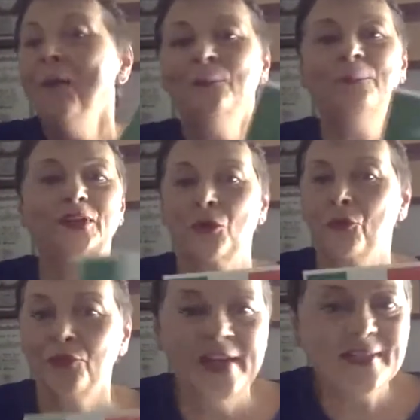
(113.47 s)
But the
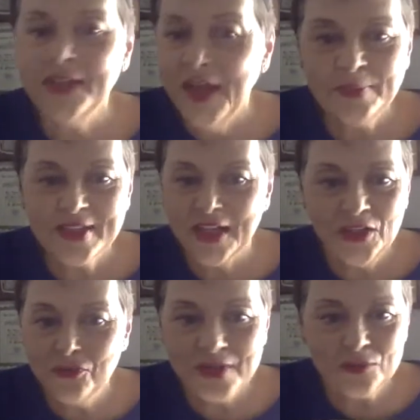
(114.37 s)
reason I'm
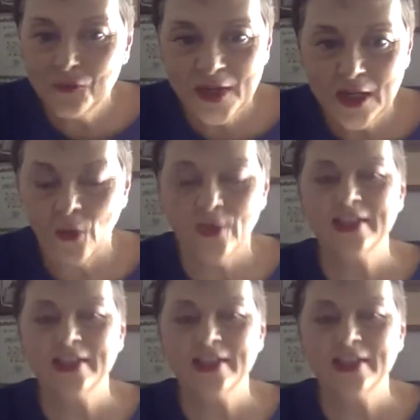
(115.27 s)
sending you this video